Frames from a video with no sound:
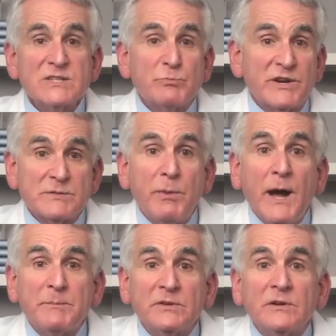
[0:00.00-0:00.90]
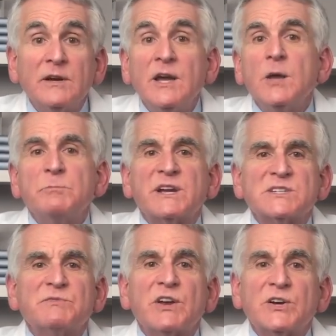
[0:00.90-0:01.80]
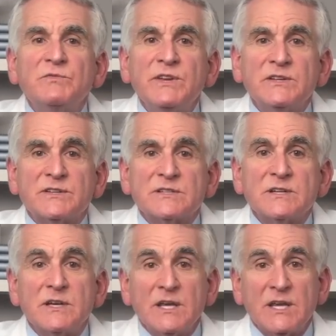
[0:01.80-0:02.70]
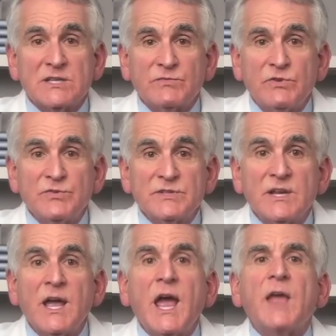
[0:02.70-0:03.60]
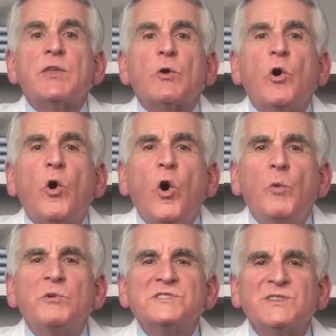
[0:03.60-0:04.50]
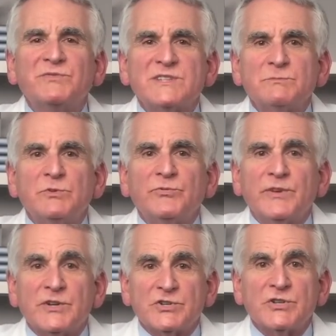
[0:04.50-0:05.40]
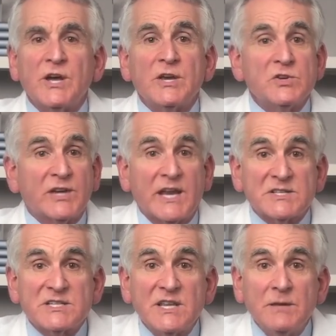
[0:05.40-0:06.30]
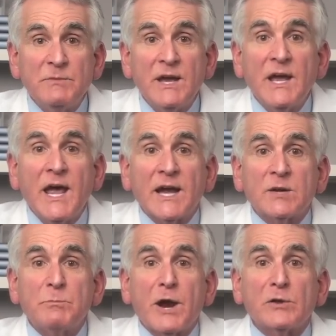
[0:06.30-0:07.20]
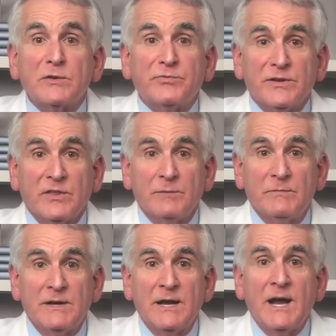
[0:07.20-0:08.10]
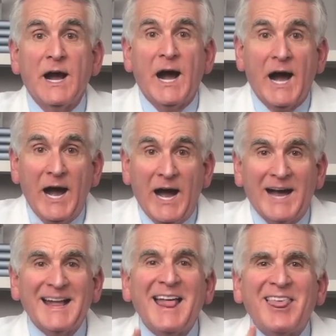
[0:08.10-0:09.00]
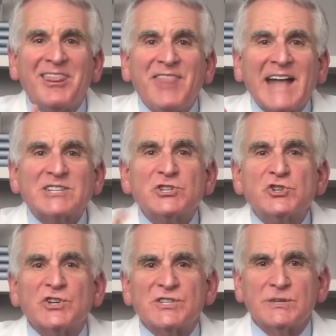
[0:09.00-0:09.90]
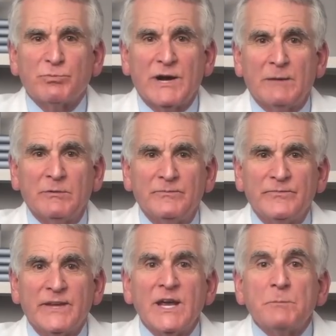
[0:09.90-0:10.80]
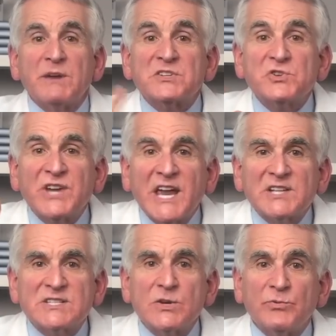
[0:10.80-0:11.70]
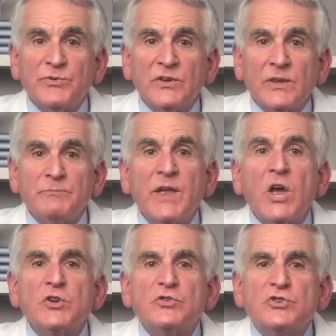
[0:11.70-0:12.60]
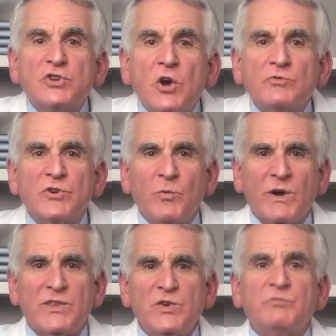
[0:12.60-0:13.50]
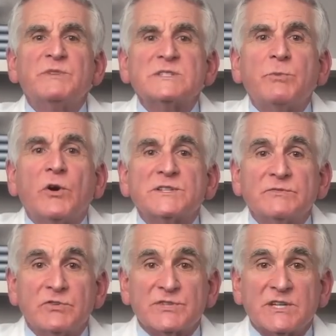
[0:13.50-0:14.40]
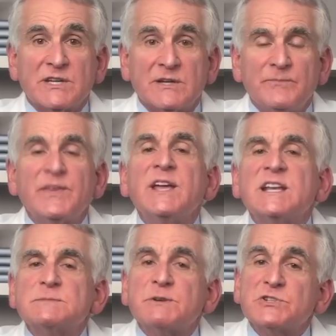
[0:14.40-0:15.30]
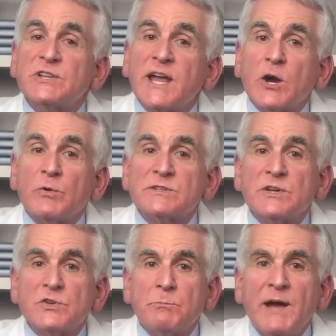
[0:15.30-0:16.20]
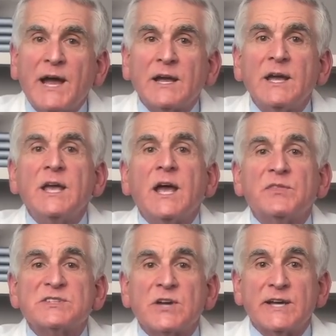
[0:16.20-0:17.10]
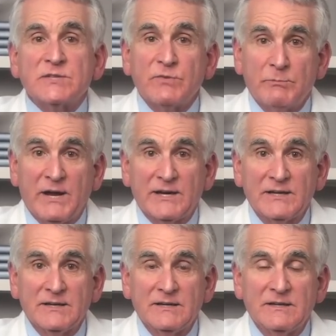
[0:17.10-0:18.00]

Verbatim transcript: Sprays are popular because of their convenience, ease of use, and their almost invisible finish. You can't see them and can barely feel them. Aha, that's just the problem. Because you can't see or feel them, you don't know whether you've missed parts of your skin, especially areas on your back and the sides of your body.